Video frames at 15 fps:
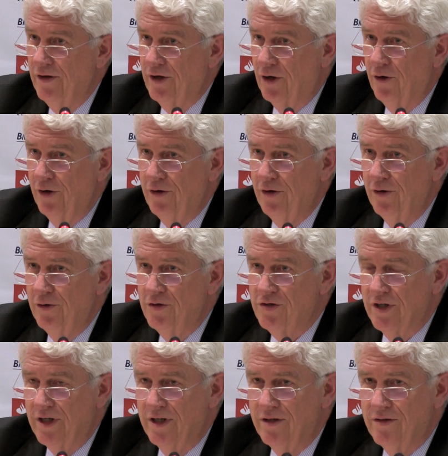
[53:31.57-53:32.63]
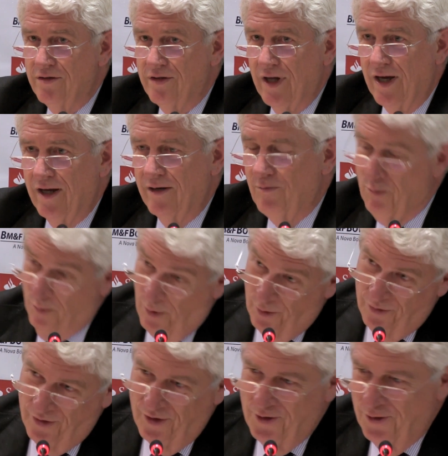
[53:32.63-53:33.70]
The good news is that
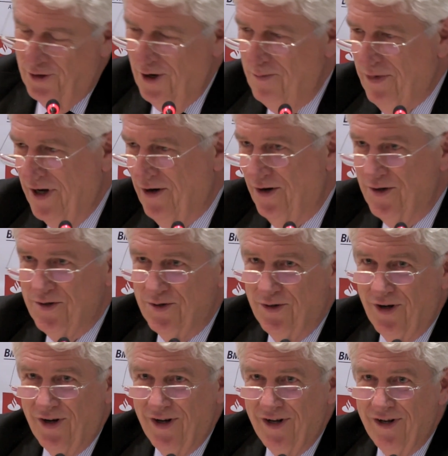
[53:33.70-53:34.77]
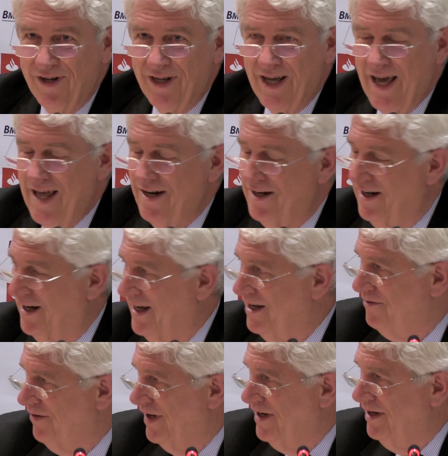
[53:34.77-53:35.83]
both on Europe, but also on the
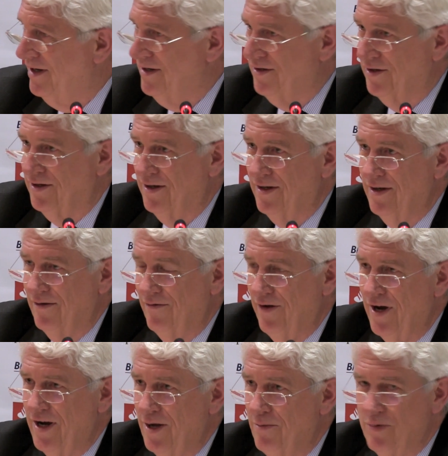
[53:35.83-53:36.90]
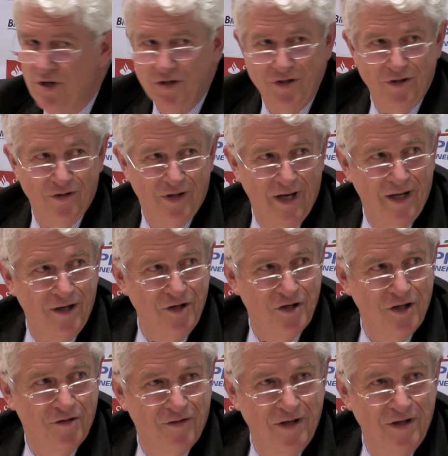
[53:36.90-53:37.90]
Energiewende, the very ambitious energy